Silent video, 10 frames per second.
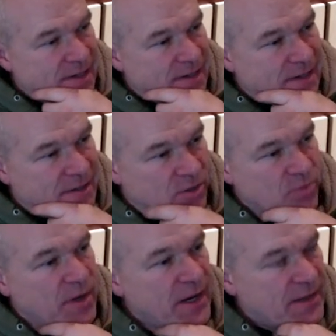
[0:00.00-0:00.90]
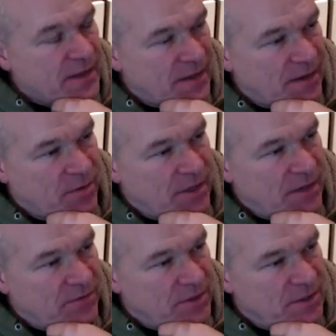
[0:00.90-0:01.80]
Too bad. I would
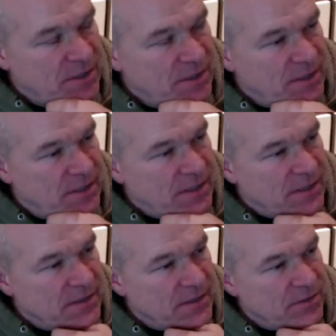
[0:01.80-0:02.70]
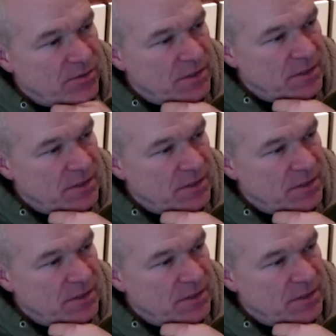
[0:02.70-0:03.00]
love to see a Daniel Day-Lewis